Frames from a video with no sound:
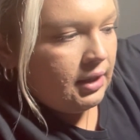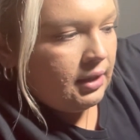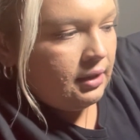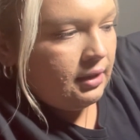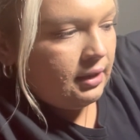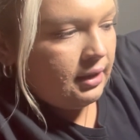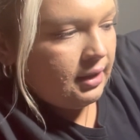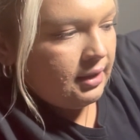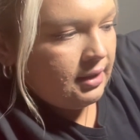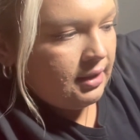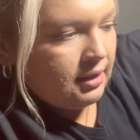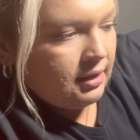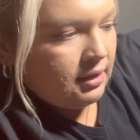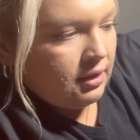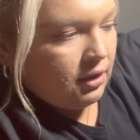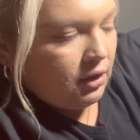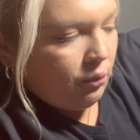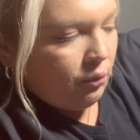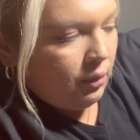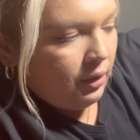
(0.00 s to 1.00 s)
This is,
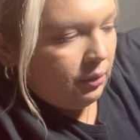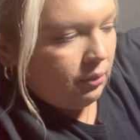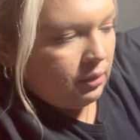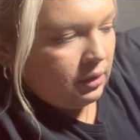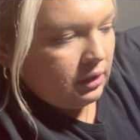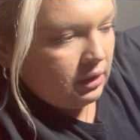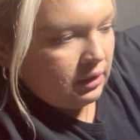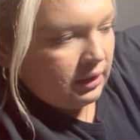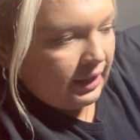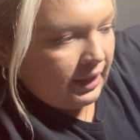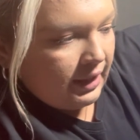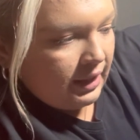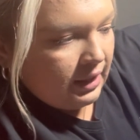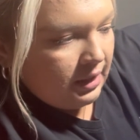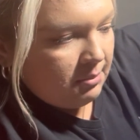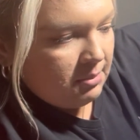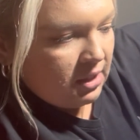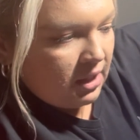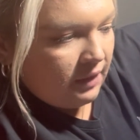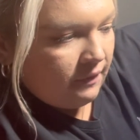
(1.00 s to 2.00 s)
what it would look like in the
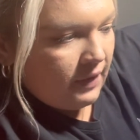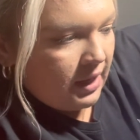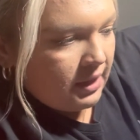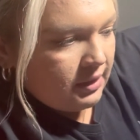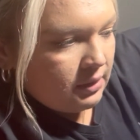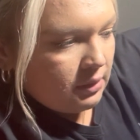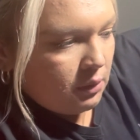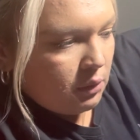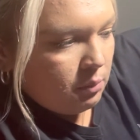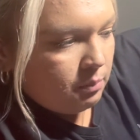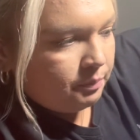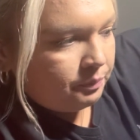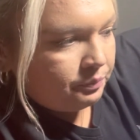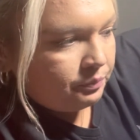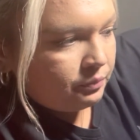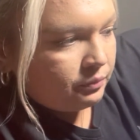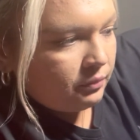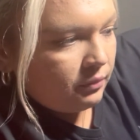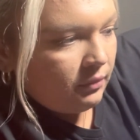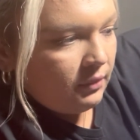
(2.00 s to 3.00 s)
blood vessel.
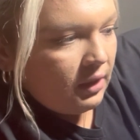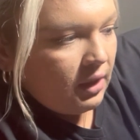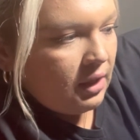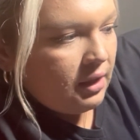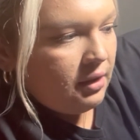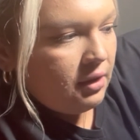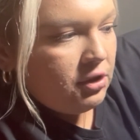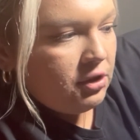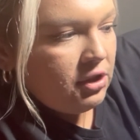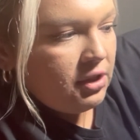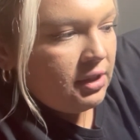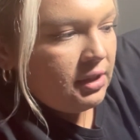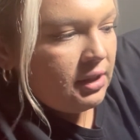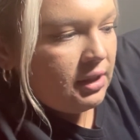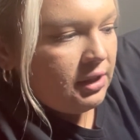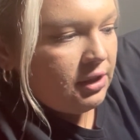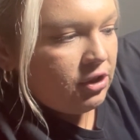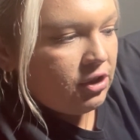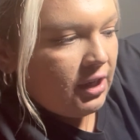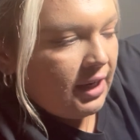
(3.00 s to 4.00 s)
And they're just
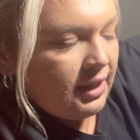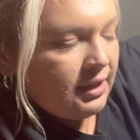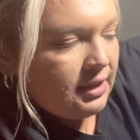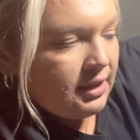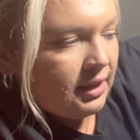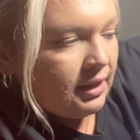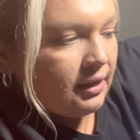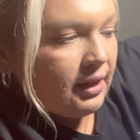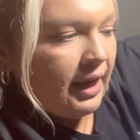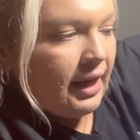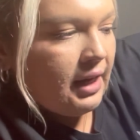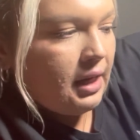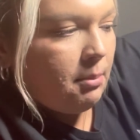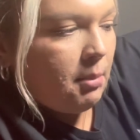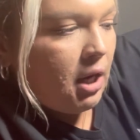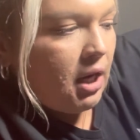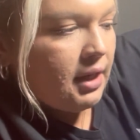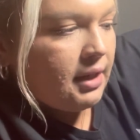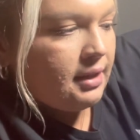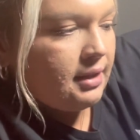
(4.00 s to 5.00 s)
injecting the
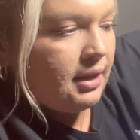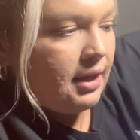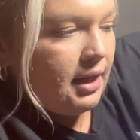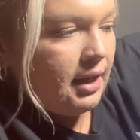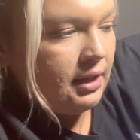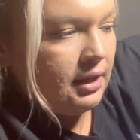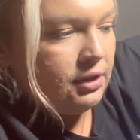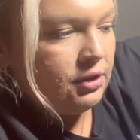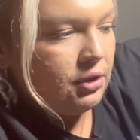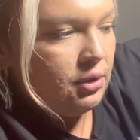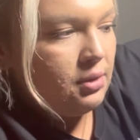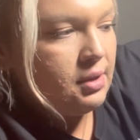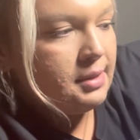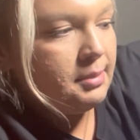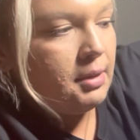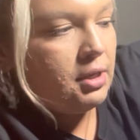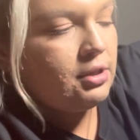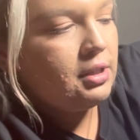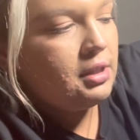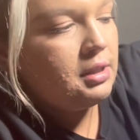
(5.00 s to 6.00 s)
antibodies into this
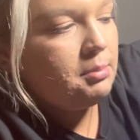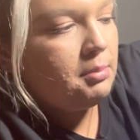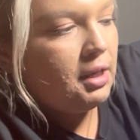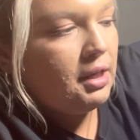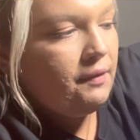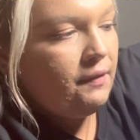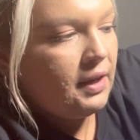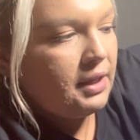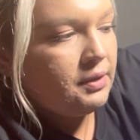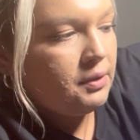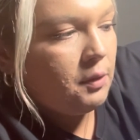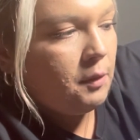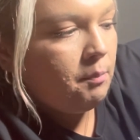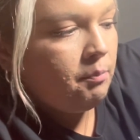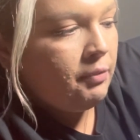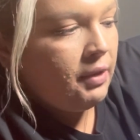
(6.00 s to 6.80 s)
person's blood vessel.